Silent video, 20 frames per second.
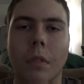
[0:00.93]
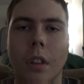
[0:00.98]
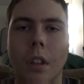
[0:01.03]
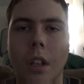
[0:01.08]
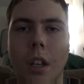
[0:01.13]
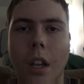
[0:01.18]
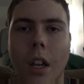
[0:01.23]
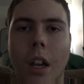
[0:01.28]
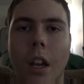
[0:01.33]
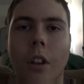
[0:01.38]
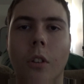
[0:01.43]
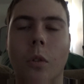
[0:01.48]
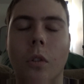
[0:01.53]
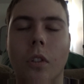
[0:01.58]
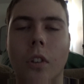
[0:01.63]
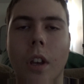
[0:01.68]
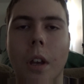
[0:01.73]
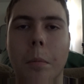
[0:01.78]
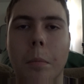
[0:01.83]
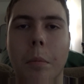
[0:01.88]
Hey guys,
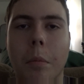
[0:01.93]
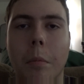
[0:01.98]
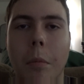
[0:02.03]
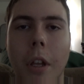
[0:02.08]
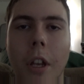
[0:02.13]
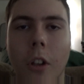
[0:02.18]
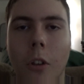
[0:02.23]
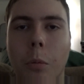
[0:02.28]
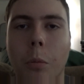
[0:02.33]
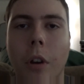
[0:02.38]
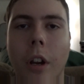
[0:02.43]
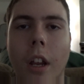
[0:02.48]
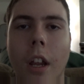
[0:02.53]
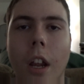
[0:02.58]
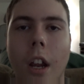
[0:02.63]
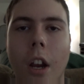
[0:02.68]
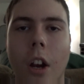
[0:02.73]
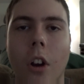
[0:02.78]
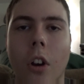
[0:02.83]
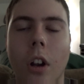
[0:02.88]
what's up? Mean Spring
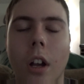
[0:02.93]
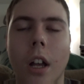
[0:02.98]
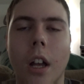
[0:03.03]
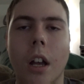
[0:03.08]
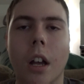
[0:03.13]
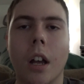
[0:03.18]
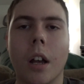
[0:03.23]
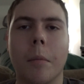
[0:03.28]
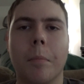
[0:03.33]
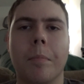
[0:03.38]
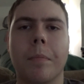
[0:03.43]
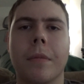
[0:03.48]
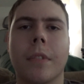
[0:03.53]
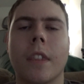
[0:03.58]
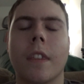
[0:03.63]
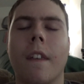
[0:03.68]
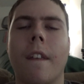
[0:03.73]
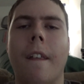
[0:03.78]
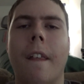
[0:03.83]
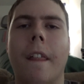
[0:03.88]
here.
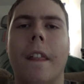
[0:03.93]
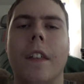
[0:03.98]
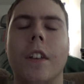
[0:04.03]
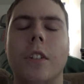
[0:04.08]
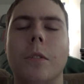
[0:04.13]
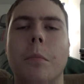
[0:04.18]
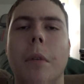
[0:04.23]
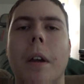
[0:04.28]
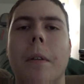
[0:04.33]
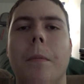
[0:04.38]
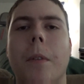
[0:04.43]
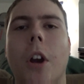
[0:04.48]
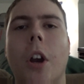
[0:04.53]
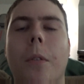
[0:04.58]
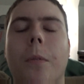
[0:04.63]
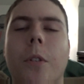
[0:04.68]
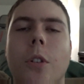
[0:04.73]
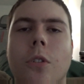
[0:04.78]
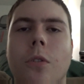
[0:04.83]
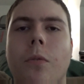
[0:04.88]
This is my
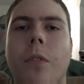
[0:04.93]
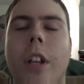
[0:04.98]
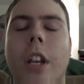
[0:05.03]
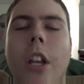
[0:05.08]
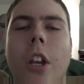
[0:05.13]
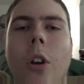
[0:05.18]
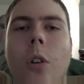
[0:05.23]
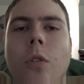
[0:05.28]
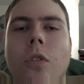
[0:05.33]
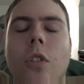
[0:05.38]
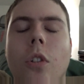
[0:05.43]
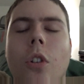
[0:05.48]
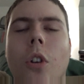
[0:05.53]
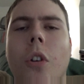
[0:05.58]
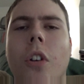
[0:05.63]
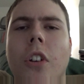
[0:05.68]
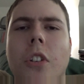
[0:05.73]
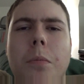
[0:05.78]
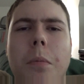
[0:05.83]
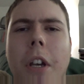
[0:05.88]
very first video, so
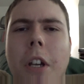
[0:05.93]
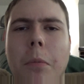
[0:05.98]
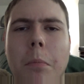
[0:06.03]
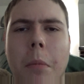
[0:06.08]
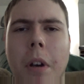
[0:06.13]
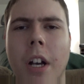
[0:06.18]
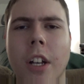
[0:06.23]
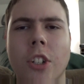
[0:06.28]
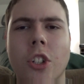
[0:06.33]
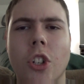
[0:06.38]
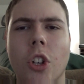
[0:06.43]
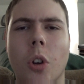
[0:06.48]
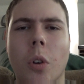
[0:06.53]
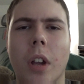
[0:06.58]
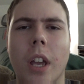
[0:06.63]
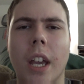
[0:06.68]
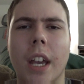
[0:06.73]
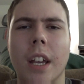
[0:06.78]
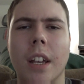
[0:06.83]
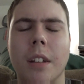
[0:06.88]
don't expect much,
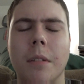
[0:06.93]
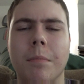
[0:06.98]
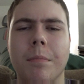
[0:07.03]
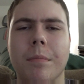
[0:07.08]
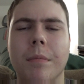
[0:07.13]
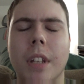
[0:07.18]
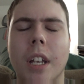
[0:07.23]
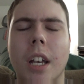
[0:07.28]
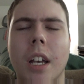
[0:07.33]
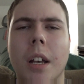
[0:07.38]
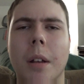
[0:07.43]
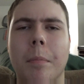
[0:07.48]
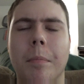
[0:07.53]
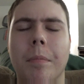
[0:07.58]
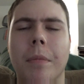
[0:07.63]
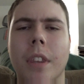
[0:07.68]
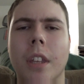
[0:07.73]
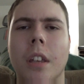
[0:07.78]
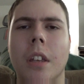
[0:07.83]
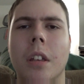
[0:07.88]
okay?
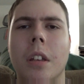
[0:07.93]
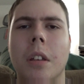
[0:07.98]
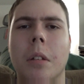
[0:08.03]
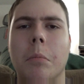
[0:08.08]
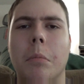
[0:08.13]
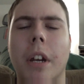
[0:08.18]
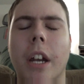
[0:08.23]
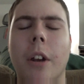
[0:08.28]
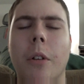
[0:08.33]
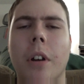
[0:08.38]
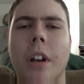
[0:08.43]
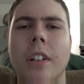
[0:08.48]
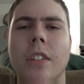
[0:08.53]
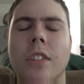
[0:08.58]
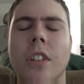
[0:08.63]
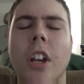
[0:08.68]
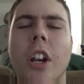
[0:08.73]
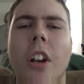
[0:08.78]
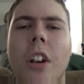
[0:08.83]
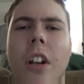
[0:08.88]
But
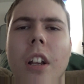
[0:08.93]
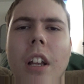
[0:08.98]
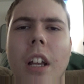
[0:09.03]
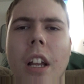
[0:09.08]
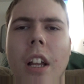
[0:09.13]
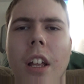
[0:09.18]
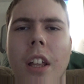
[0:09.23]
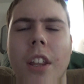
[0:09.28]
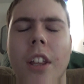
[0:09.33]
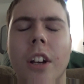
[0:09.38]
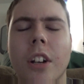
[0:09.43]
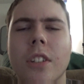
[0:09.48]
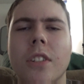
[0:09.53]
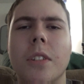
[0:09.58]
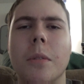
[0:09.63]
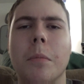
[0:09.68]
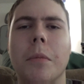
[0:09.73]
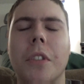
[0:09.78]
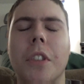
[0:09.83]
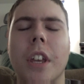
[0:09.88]
anyways, there's
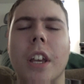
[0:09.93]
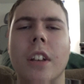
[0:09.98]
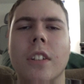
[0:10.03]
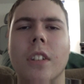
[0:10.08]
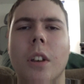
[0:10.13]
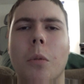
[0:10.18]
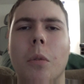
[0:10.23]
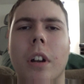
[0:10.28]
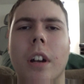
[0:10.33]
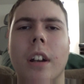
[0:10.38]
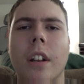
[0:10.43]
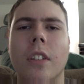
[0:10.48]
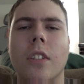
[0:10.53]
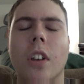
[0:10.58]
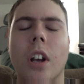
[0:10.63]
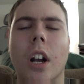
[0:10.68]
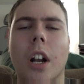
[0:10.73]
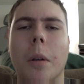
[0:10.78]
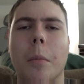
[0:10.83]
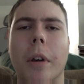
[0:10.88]
some things I wanted to
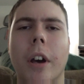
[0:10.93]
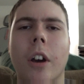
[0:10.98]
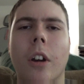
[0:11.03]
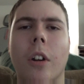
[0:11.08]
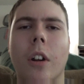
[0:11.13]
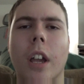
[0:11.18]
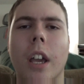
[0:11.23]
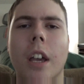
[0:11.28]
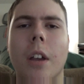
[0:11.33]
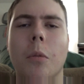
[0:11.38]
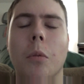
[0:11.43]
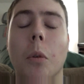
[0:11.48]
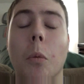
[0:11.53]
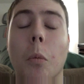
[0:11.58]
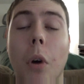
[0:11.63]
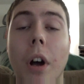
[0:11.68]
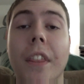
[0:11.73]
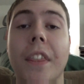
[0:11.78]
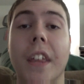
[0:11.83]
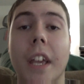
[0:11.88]
talk about, okay? Well,
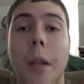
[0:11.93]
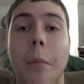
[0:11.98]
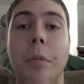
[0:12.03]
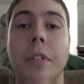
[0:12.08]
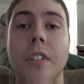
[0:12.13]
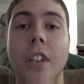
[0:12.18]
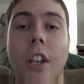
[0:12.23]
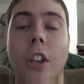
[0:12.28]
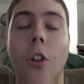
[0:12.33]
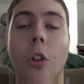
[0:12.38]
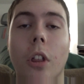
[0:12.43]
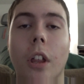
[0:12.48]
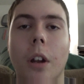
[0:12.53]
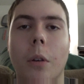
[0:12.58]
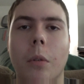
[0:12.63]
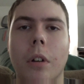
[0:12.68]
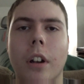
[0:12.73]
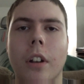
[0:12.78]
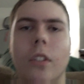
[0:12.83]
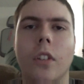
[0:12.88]
one thing in particular that I
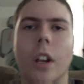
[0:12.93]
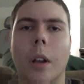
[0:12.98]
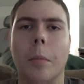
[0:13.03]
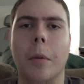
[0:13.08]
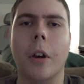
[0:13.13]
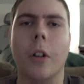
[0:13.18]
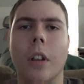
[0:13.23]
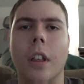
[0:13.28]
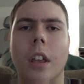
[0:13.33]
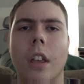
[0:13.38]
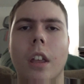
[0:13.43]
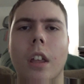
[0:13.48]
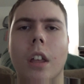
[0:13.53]
wanted to talk about.